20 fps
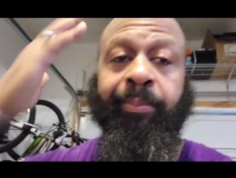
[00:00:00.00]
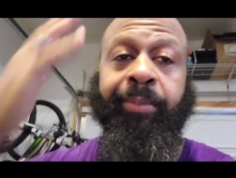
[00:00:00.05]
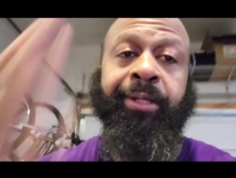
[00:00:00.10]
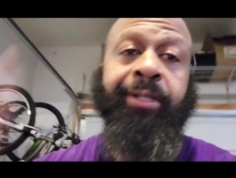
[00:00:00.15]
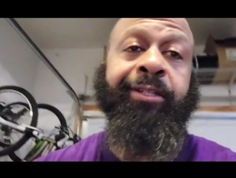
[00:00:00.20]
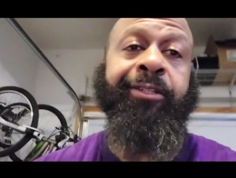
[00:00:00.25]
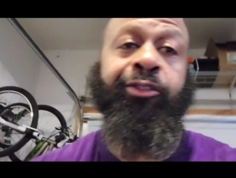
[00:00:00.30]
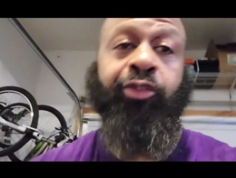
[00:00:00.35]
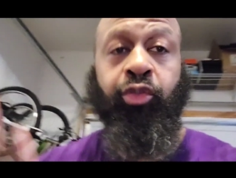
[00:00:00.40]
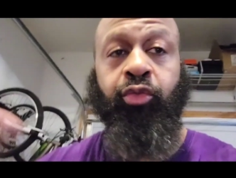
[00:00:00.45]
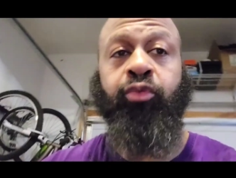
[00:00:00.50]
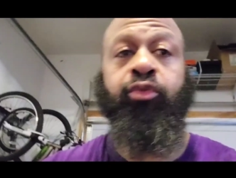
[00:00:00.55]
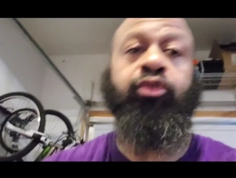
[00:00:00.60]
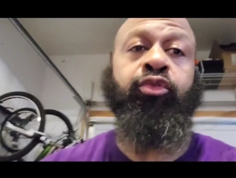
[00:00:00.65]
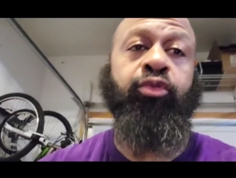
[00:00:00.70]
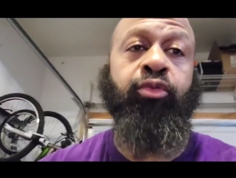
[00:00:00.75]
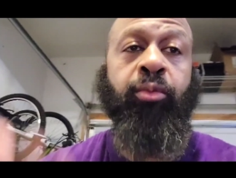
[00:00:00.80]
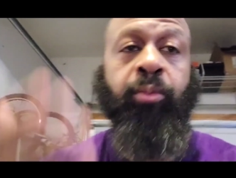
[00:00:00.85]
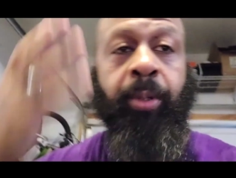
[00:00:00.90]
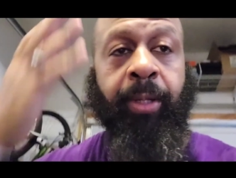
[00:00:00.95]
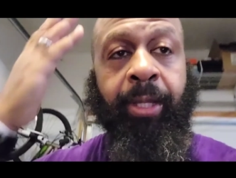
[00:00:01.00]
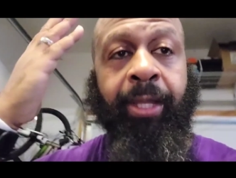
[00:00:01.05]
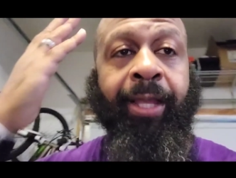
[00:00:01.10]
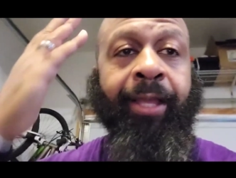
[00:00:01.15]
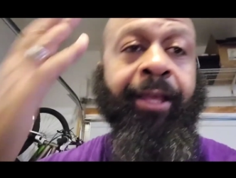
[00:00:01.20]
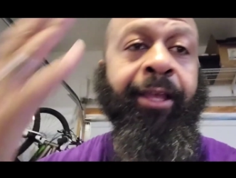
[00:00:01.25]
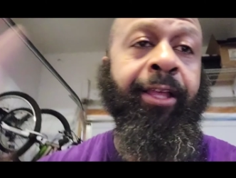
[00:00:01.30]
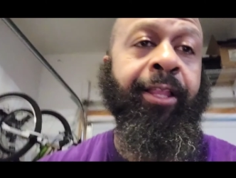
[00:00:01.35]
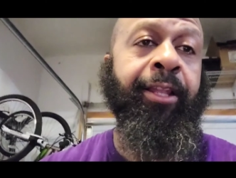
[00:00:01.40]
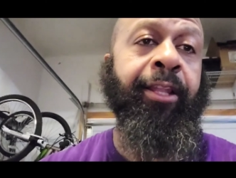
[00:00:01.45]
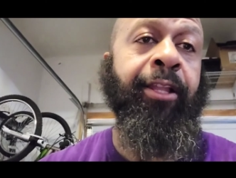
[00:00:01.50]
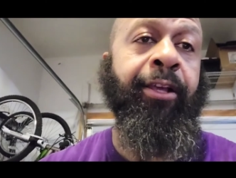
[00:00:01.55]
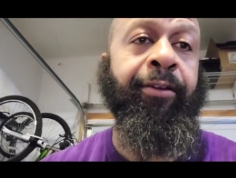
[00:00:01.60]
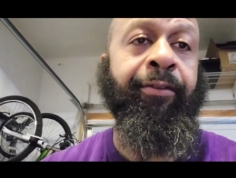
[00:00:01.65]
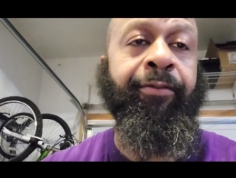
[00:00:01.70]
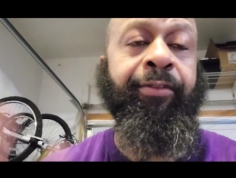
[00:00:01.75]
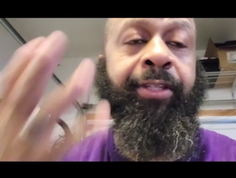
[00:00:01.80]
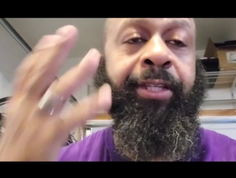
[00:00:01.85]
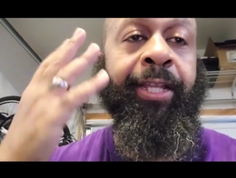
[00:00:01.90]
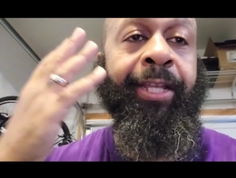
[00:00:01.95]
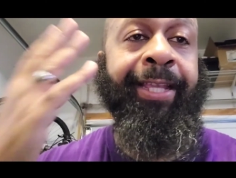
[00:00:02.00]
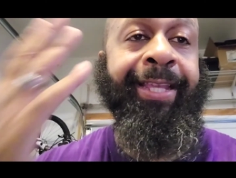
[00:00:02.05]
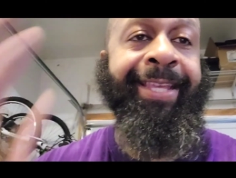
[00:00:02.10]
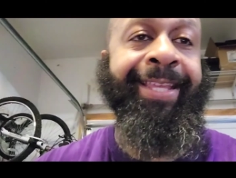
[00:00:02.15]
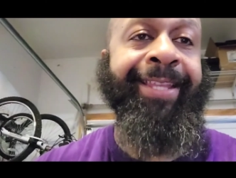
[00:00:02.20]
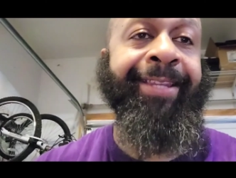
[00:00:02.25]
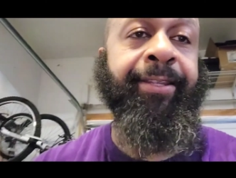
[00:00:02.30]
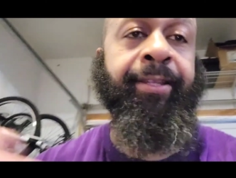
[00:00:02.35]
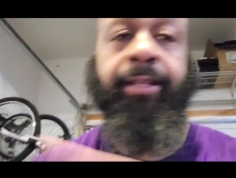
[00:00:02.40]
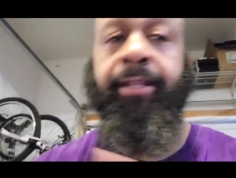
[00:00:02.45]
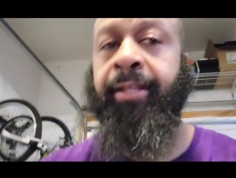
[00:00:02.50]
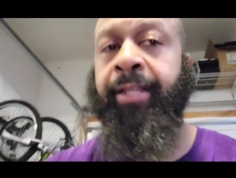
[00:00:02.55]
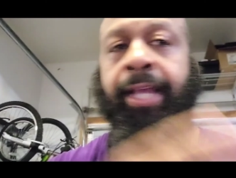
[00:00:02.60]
because YouTube loves it.